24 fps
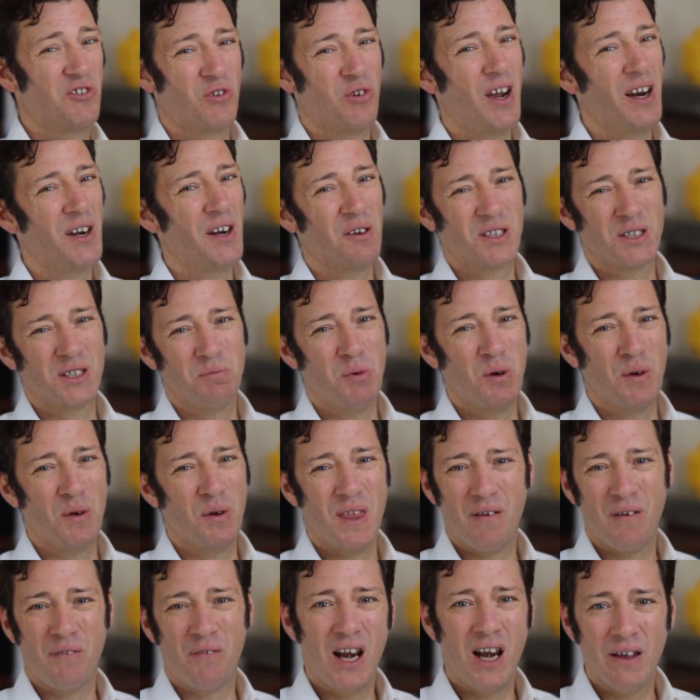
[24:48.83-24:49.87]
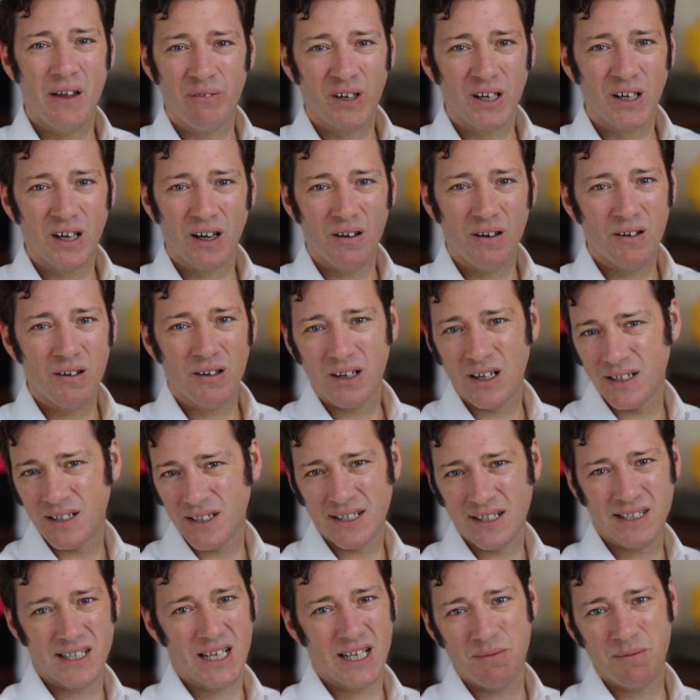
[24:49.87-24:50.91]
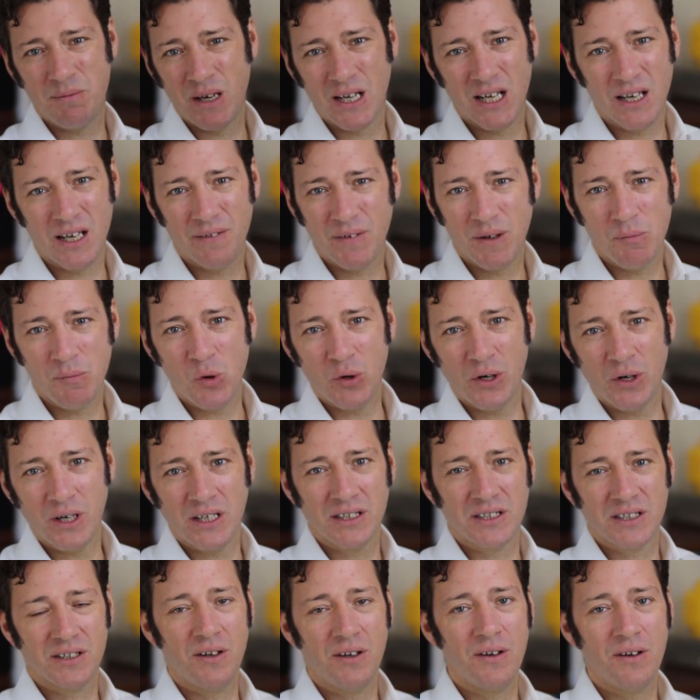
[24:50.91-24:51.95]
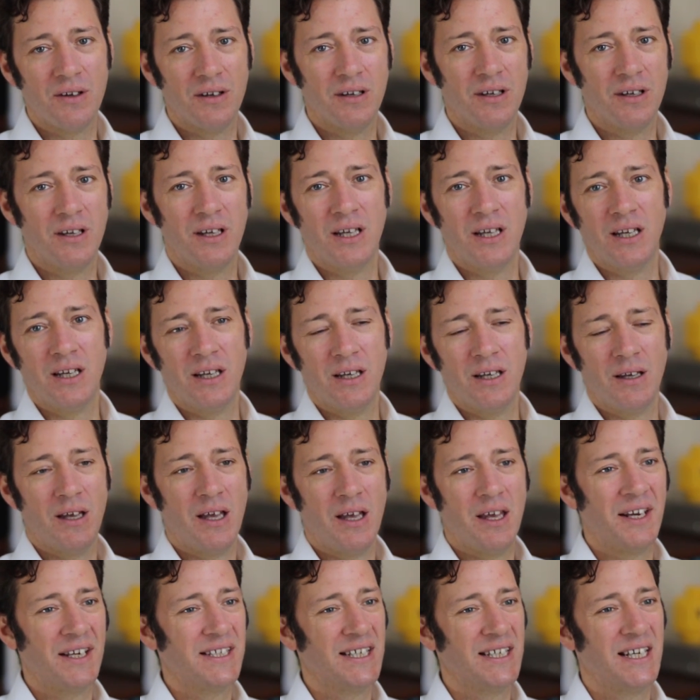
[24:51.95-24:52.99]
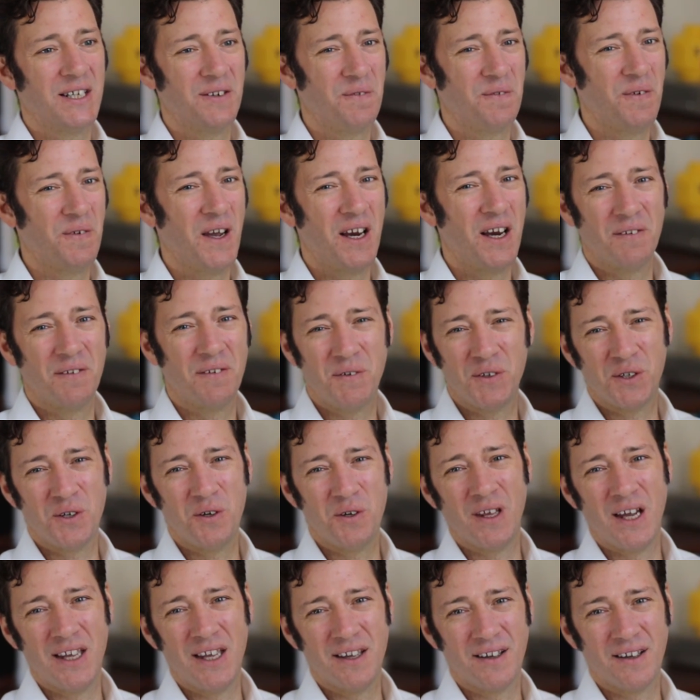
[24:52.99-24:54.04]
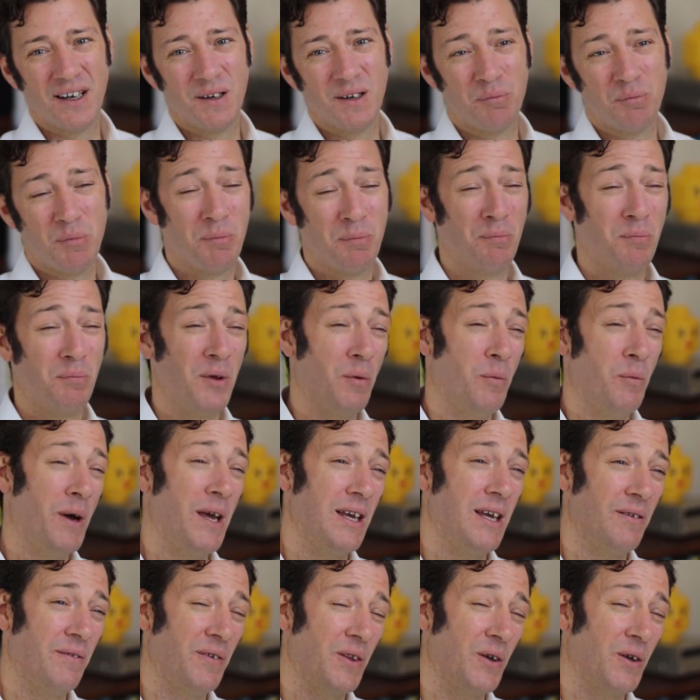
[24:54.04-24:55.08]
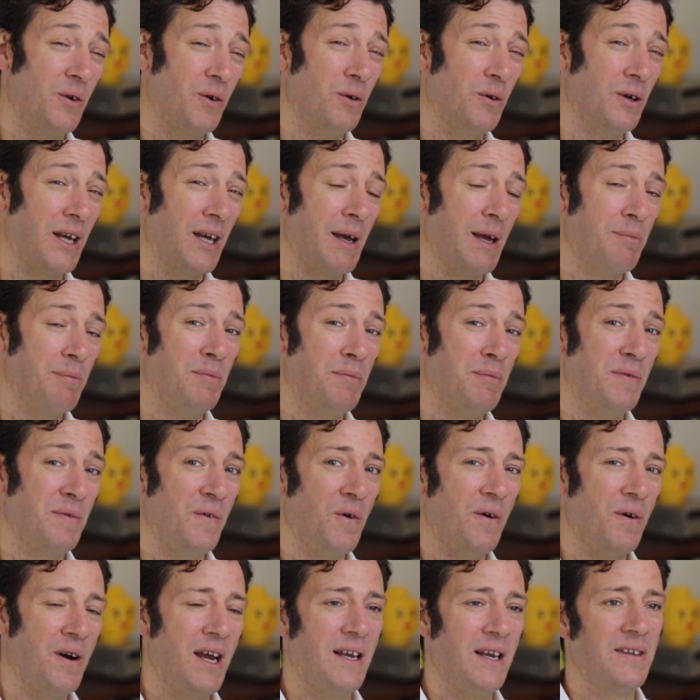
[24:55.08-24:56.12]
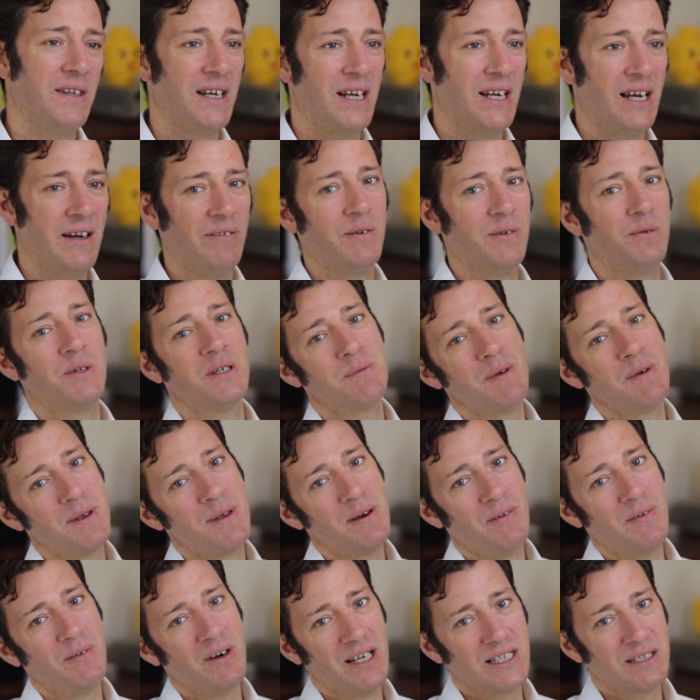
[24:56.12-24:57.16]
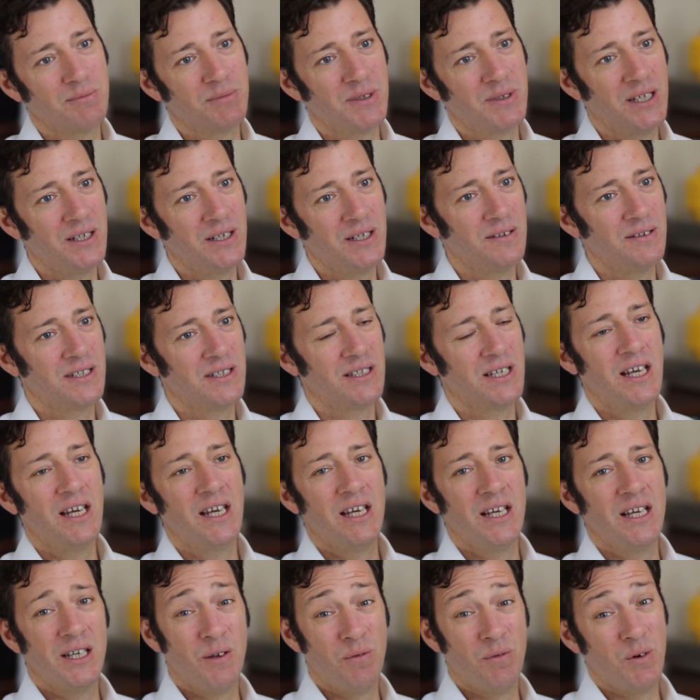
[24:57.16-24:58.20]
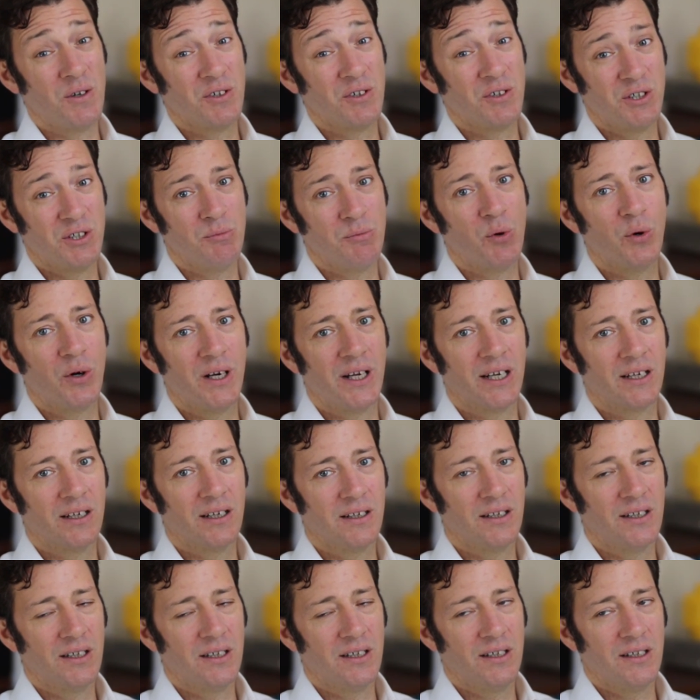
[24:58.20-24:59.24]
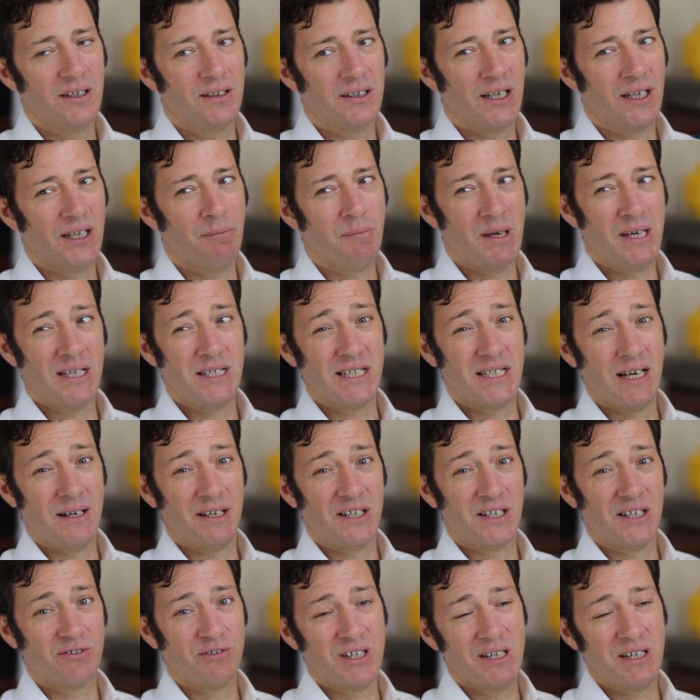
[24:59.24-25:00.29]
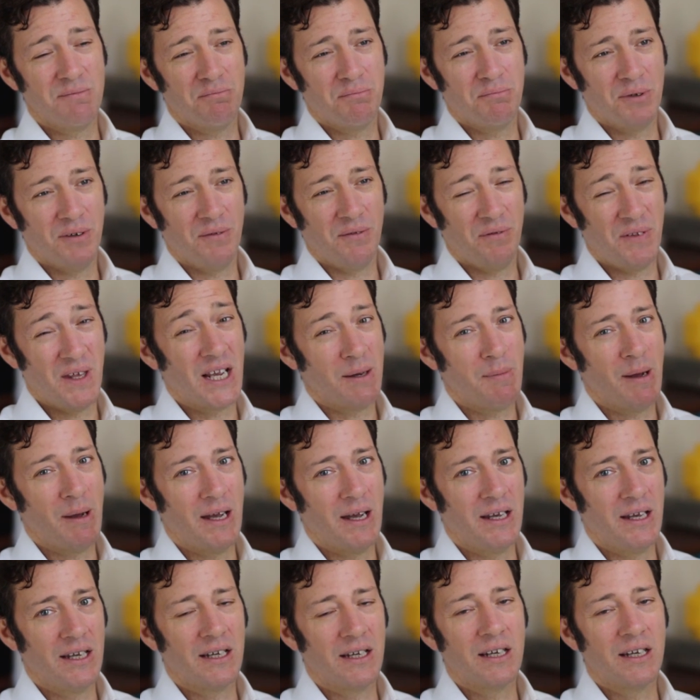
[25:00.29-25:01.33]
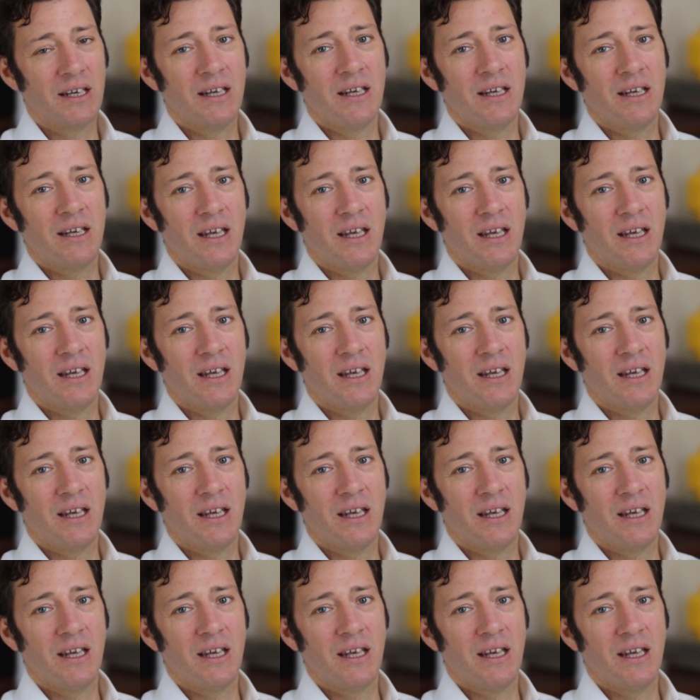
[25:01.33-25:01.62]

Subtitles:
Try not to book that for 11 o'clock, because that's in the middle of your morning slot. And I tend to find if you do that, you're waiting for the call to happen beforehand, and afterwards maybe you're writing some notes. You've lost your morning. That may sound extreme, but think about it.